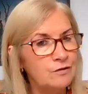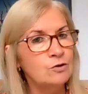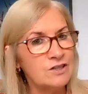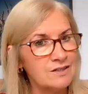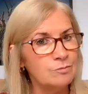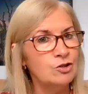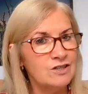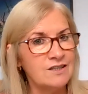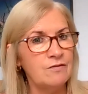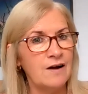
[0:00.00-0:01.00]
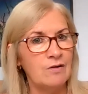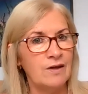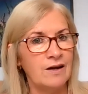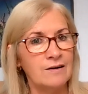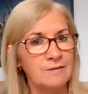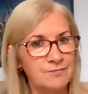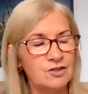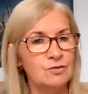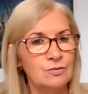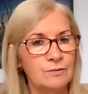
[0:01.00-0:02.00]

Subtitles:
filter some good stuff out there. So